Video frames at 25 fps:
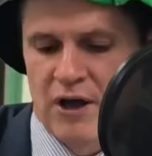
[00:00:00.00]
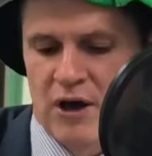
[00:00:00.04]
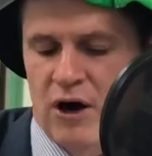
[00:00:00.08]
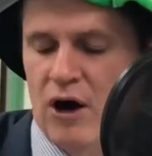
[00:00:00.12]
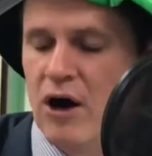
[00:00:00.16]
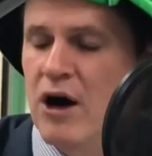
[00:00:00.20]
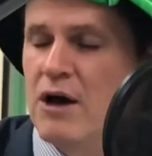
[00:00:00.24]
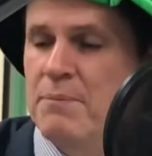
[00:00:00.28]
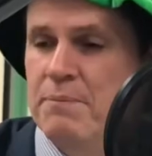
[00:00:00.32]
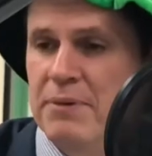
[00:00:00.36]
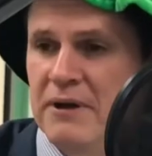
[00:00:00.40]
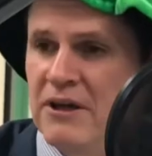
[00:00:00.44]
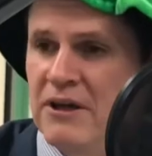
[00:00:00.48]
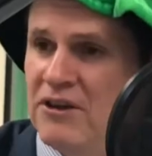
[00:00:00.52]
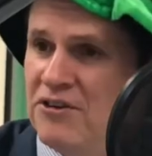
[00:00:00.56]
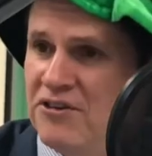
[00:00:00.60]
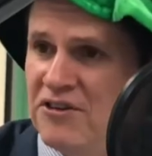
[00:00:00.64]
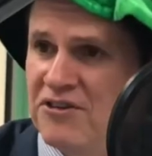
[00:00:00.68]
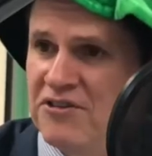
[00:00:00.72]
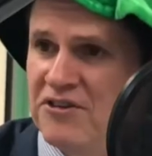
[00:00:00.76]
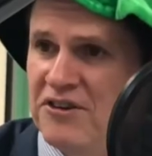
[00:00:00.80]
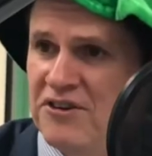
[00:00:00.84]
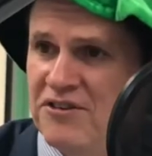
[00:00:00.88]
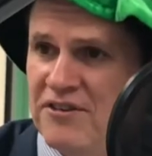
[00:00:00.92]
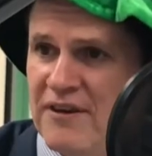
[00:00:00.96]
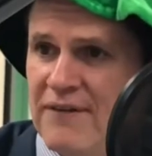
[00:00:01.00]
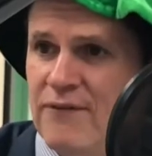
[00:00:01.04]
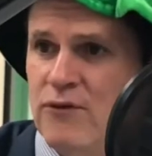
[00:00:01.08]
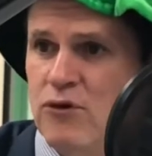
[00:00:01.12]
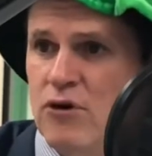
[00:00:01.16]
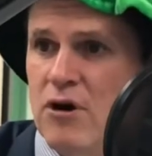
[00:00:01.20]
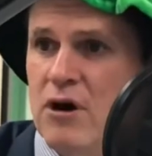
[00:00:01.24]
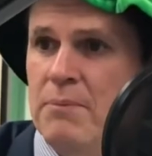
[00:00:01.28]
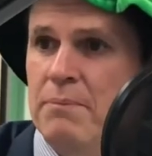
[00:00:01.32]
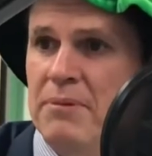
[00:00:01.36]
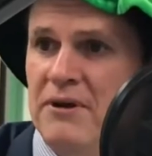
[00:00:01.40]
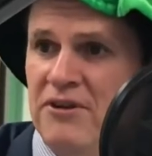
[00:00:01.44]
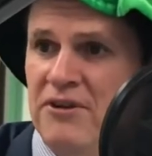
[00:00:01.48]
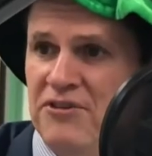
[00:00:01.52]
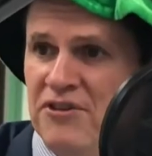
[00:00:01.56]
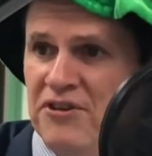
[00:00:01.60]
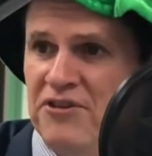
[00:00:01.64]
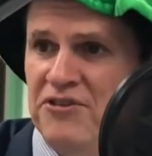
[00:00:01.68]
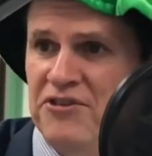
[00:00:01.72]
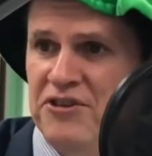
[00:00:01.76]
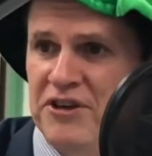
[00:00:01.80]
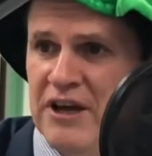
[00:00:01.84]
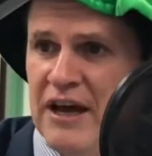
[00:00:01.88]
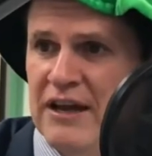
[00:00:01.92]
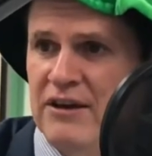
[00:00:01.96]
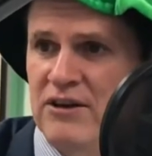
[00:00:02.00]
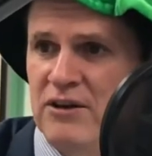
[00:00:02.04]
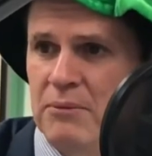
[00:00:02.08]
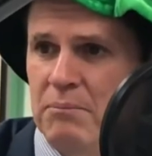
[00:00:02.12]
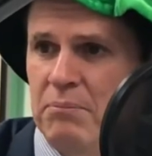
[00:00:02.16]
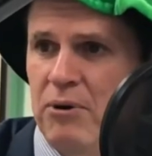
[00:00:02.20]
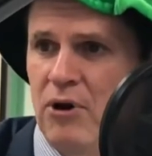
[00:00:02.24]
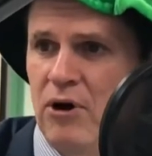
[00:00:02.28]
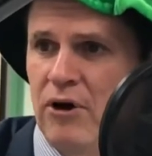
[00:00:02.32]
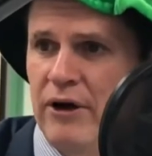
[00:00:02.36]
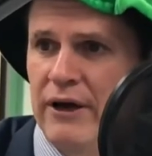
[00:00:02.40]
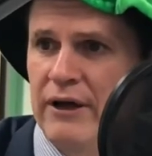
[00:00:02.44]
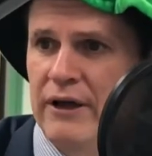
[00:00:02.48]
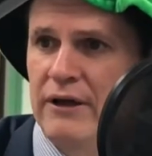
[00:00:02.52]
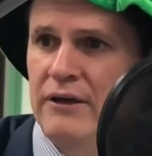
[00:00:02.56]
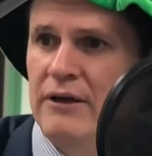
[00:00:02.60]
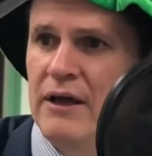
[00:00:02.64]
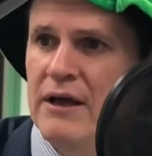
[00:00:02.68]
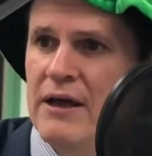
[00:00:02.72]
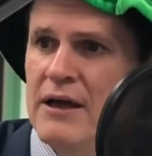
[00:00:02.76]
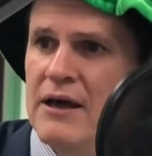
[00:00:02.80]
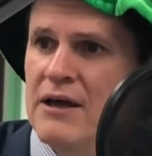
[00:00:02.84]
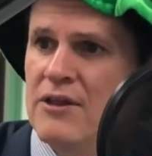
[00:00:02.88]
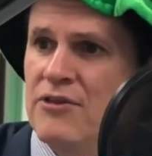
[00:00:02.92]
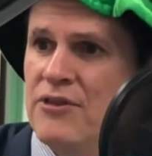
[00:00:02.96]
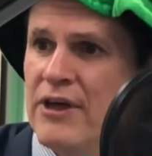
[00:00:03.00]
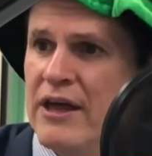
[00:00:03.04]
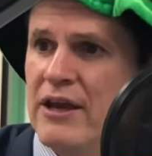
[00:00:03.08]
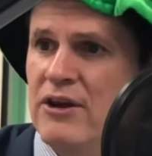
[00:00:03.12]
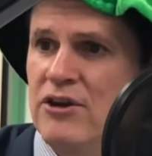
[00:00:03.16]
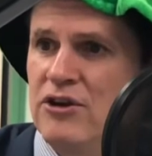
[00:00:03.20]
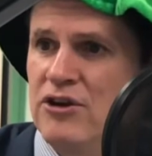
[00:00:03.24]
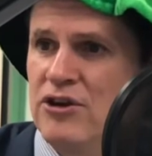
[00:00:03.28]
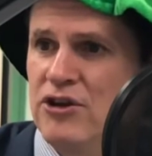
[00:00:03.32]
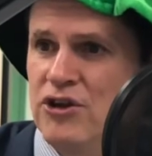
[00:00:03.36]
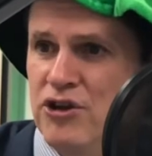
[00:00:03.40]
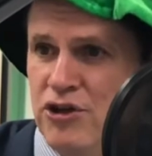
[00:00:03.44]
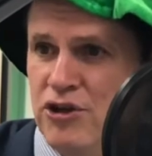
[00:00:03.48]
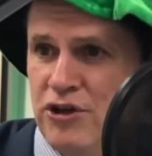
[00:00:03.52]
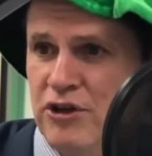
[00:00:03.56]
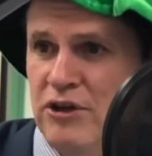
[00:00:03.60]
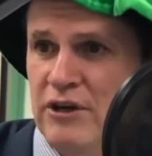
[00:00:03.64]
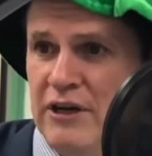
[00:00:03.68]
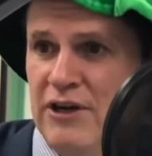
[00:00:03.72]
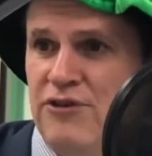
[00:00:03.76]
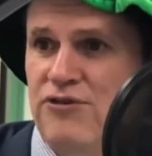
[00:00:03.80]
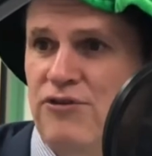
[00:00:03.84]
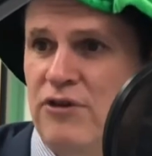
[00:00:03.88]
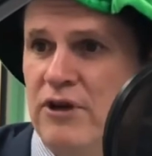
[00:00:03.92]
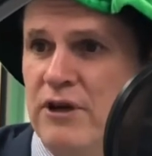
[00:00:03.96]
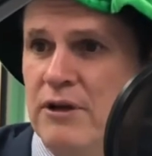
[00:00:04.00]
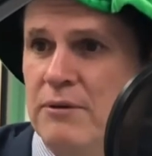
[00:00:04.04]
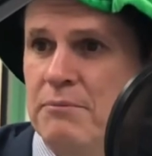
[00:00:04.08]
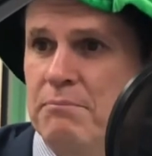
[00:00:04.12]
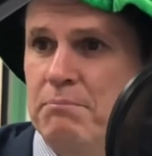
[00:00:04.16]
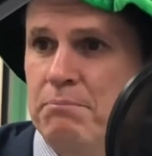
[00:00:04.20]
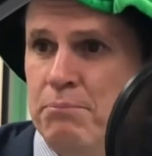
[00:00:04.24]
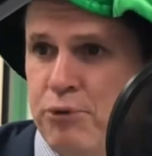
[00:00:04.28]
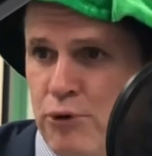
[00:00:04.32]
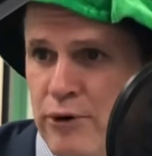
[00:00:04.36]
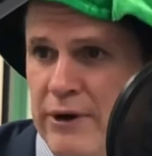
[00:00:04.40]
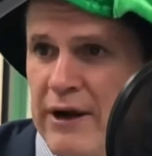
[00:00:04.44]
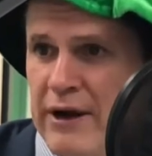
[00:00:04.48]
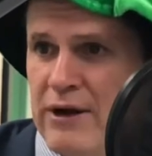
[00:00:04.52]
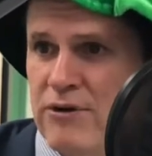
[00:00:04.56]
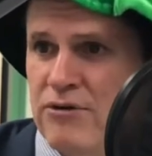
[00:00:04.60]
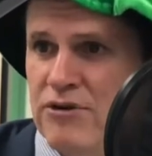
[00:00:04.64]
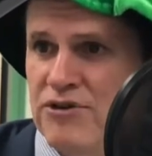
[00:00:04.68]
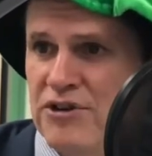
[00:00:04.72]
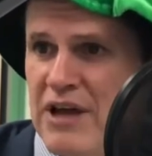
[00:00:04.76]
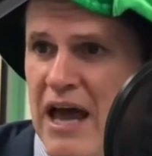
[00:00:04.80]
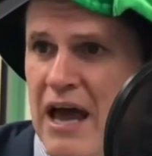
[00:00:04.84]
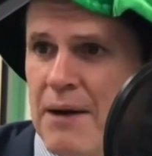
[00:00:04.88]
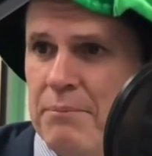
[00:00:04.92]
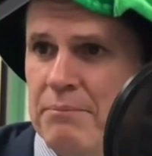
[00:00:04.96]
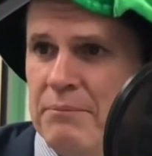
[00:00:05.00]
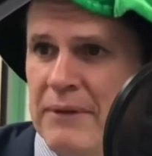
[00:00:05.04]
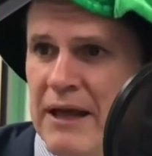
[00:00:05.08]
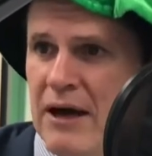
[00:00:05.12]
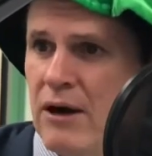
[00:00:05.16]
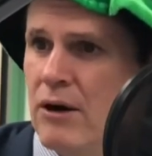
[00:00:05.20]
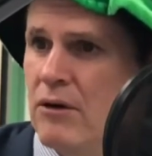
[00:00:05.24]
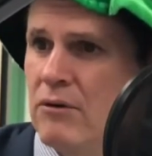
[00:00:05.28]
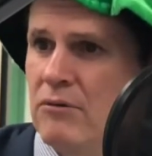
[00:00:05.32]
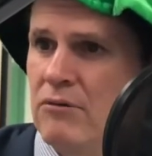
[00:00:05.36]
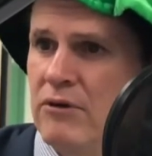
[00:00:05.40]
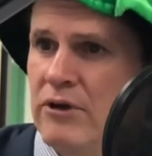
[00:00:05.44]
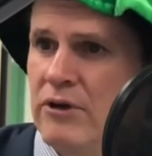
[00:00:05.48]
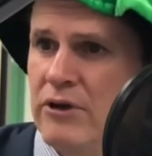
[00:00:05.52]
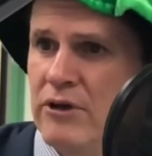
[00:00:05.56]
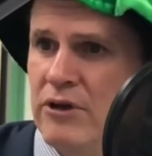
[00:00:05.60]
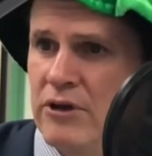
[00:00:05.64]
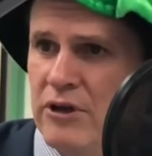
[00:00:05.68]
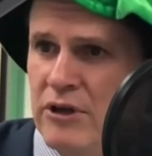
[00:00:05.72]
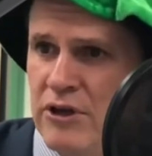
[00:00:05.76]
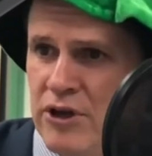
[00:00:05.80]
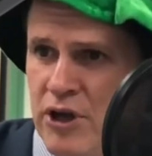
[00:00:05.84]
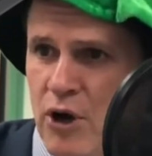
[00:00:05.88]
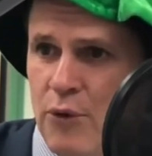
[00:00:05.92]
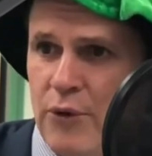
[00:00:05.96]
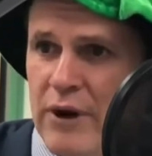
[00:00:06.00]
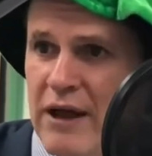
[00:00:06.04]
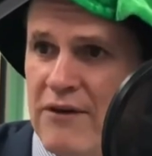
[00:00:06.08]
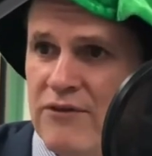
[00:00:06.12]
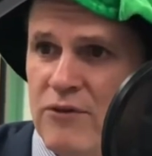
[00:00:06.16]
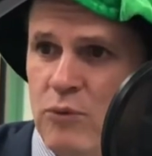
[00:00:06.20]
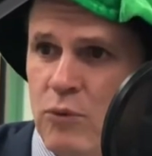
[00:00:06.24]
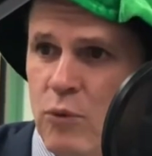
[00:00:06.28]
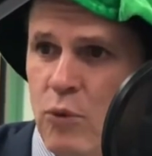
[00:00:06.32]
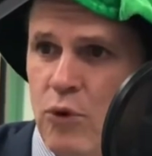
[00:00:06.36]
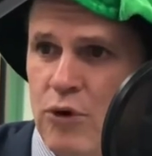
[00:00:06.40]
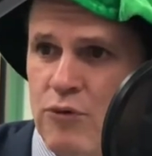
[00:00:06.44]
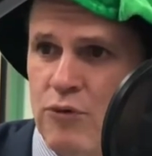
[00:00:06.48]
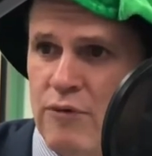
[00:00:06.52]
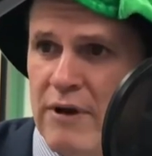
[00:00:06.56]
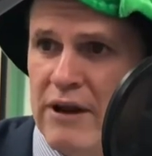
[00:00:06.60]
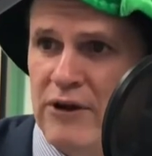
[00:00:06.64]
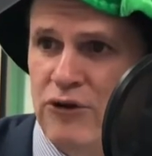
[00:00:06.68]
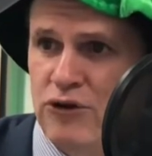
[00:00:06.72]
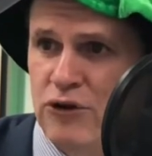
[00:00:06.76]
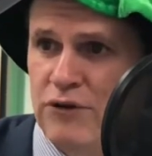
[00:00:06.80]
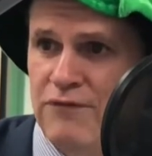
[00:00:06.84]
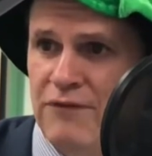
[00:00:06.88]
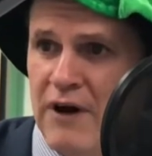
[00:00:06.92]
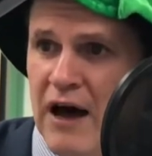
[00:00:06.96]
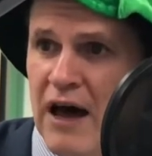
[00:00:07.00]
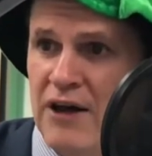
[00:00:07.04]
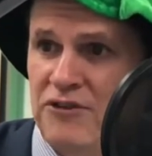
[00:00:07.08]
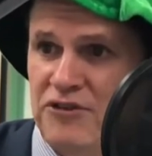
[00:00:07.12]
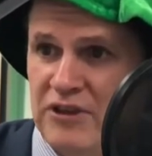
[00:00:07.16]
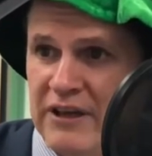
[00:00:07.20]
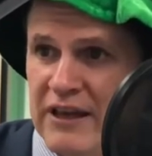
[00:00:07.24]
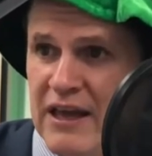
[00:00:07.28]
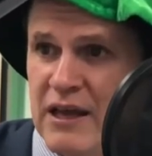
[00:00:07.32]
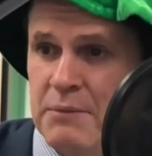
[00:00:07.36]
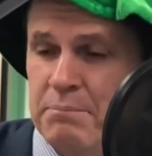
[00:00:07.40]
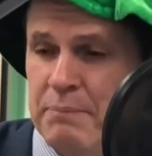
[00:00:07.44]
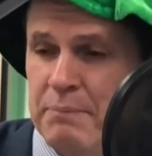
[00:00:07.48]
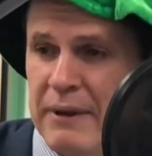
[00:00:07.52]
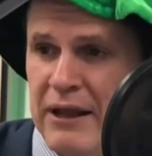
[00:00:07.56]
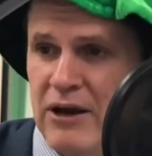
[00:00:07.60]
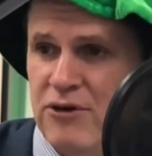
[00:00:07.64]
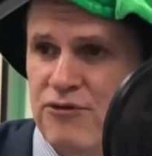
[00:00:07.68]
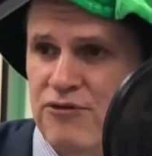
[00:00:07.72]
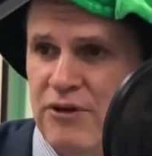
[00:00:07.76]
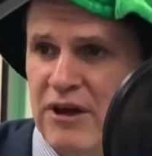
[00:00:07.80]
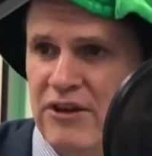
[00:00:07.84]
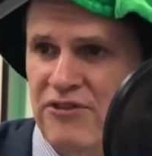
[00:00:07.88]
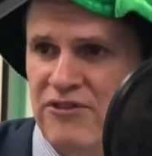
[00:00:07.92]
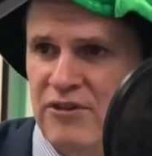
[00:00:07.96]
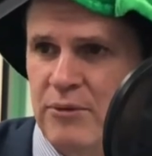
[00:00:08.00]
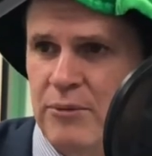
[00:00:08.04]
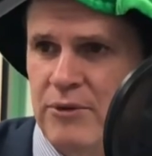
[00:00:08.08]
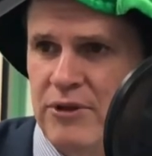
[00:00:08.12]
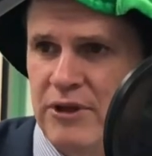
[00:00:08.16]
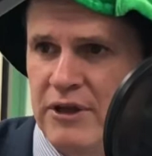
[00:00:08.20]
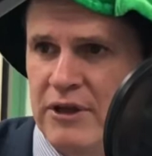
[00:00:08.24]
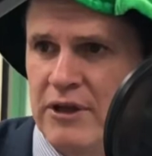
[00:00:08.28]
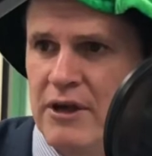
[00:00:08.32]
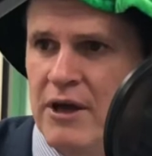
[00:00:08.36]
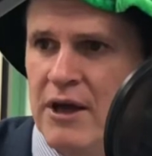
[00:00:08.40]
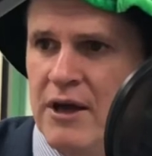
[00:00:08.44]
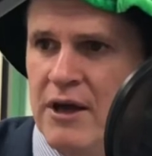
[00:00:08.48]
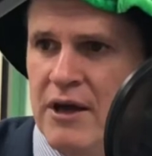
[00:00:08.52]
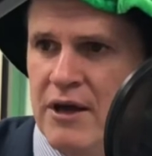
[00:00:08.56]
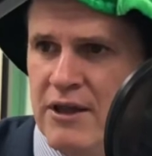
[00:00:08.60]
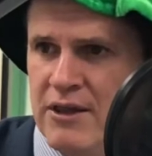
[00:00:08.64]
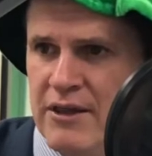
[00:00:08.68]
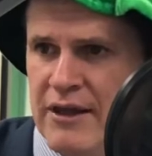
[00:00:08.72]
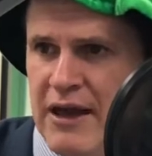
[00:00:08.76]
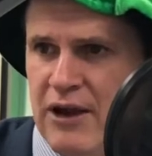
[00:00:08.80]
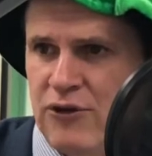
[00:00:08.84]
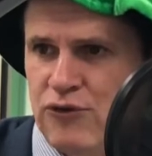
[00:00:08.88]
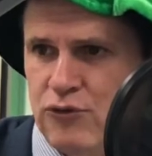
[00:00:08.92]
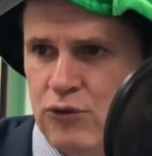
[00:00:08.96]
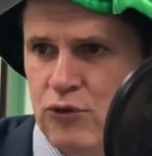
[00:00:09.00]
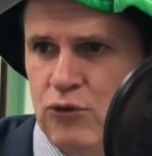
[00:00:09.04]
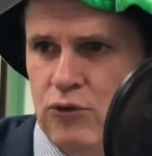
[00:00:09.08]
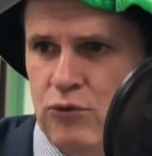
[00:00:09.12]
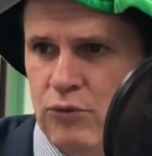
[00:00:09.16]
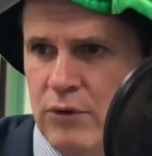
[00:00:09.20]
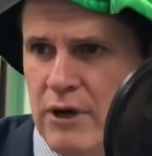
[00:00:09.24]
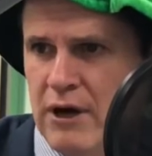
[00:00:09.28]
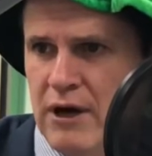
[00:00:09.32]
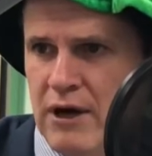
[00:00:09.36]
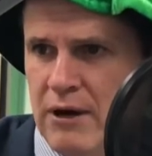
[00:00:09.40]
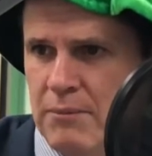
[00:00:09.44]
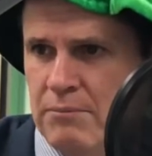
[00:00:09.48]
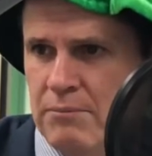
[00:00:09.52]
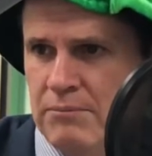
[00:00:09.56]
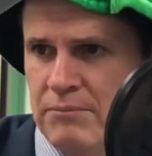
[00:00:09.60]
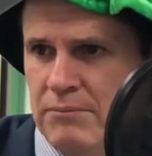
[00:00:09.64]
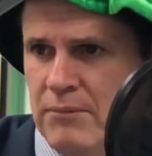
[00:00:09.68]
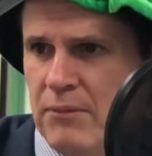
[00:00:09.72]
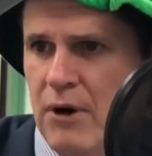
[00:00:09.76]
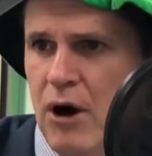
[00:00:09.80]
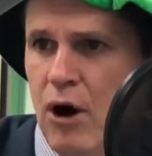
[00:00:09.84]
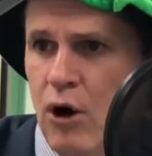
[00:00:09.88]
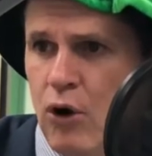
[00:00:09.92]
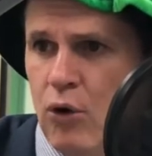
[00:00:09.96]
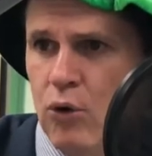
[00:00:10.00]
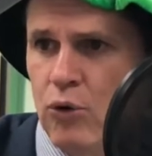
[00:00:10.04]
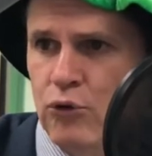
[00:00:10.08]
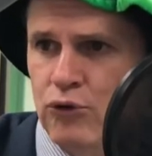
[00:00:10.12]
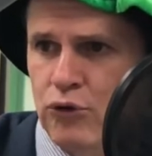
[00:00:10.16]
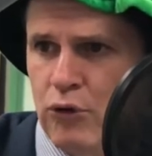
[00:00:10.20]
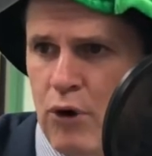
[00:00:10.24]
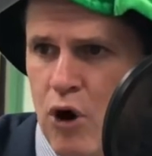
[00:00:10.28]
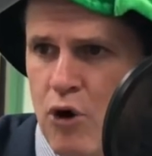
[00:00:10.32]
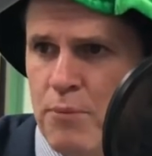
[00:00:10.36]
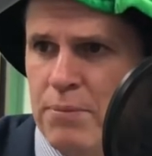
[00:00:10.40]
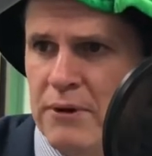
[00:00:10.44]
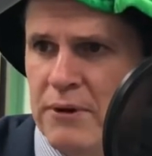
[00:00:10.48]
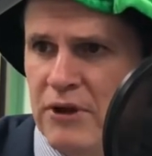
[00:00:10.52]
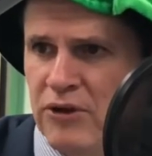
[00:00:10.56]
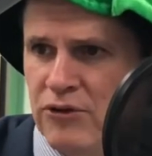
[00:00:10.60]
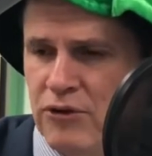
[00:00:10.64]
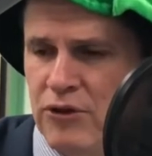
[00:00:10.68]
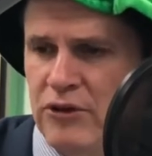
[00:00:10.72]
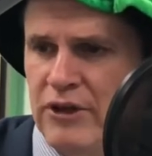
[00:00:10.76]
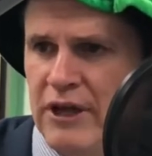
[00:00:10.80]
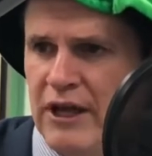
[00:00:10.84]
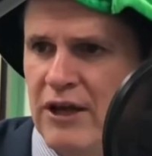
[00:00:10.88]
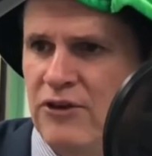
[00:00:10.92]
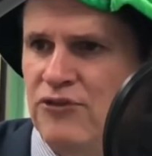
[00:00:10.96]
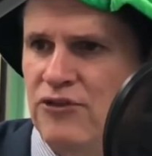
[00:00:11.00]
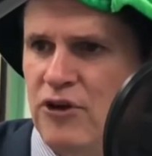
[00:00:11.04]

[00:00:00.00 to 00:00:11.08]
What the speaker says: IP67 or IP68 compliant, then you can literally put it under a tap. Now, you don't want to have the water running too fast. It can penetrate some of the actual holes or openings on there.